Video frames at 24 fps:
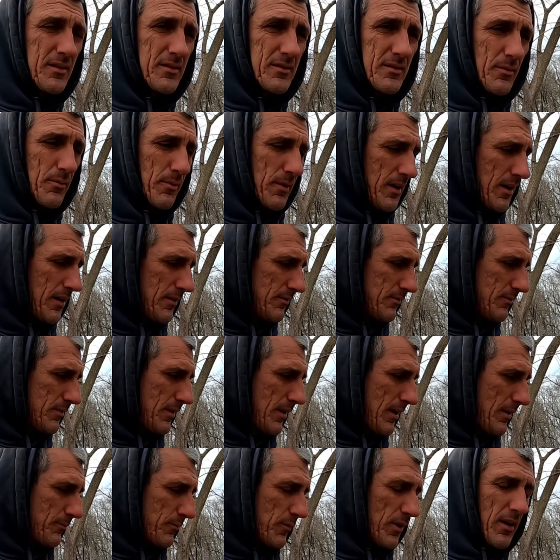because the way
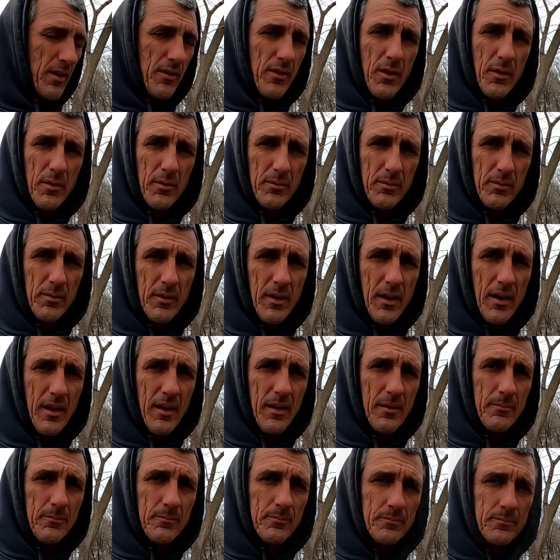I'm running those
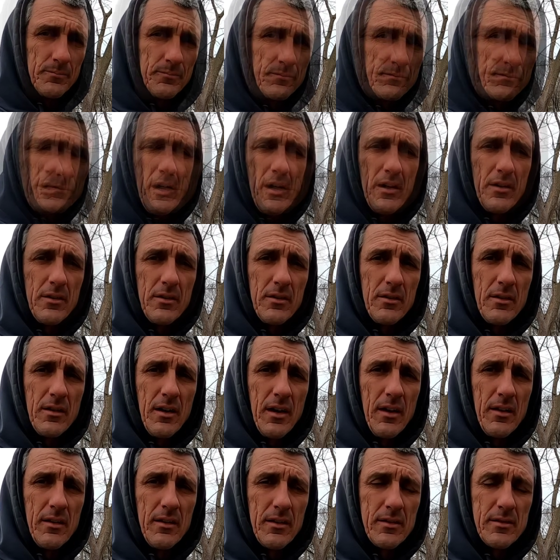the brush cutter
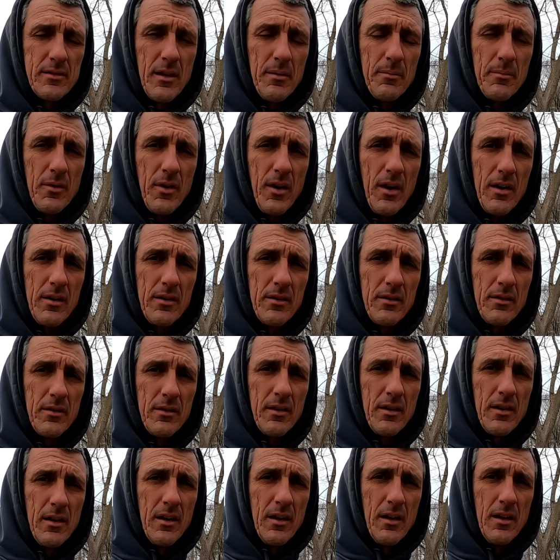and the stump
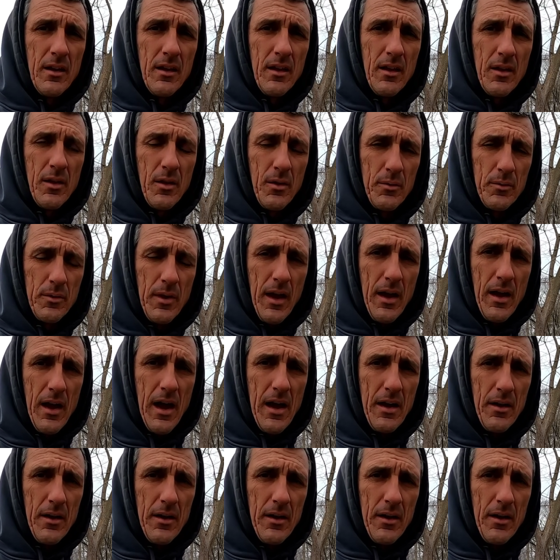grinder, those